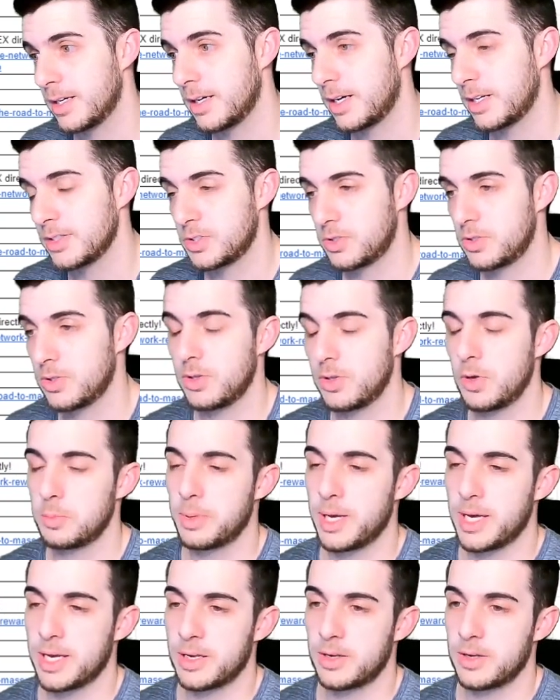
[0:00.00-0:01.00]
still go
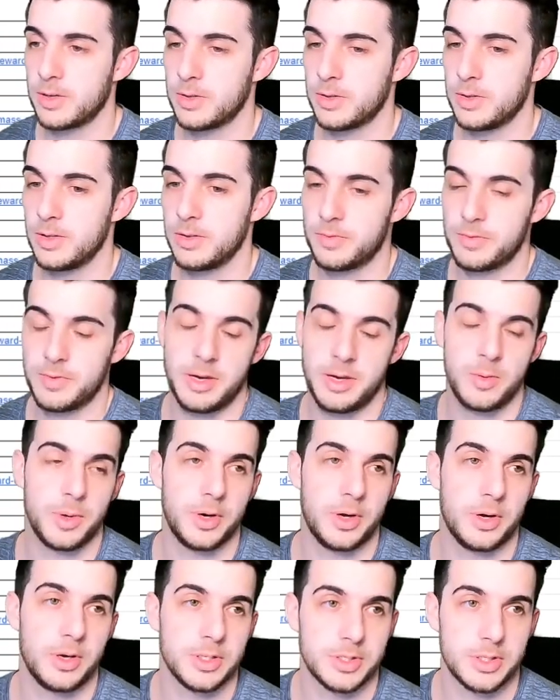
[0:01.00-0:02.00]
back, if anyone
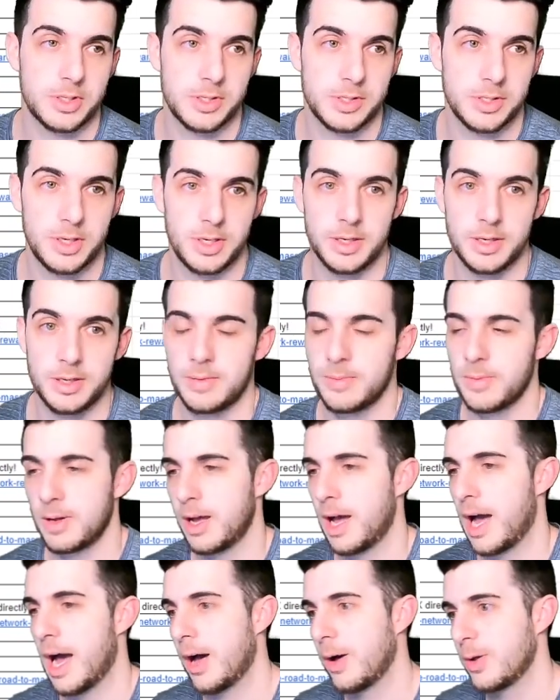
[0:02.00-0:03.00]
asks
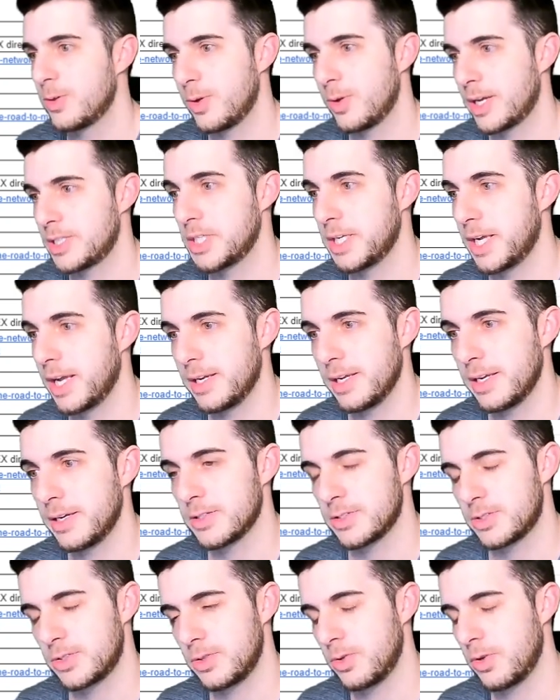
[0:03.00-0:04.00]
how to actually get in, I
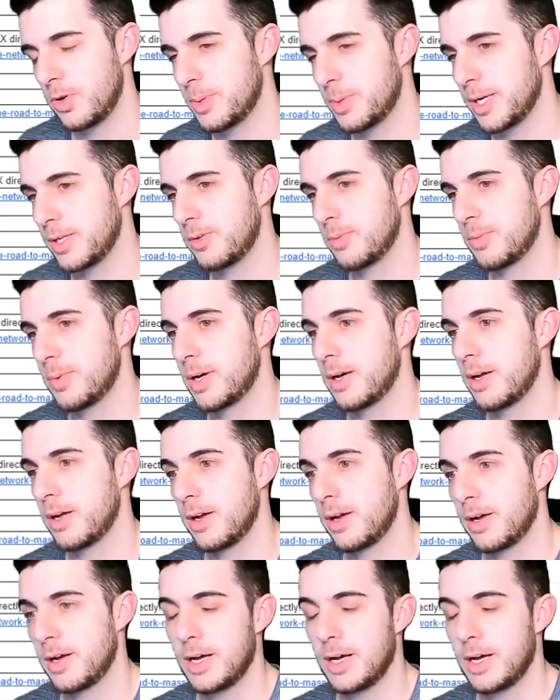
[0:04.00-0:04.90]
still go back to my how